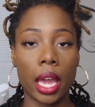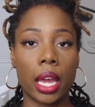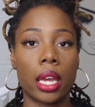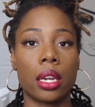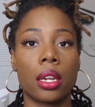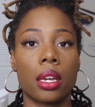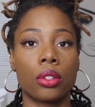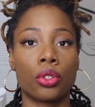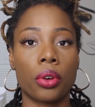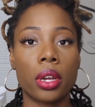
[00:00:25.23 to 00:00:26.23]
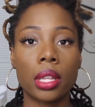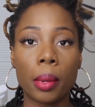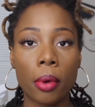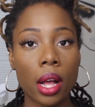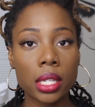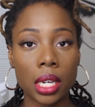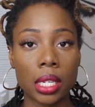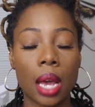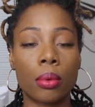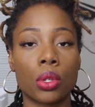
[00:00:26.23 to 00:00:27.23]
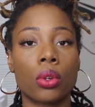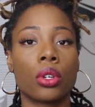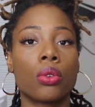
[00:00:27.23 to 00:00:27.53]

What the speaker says: and during that process I was on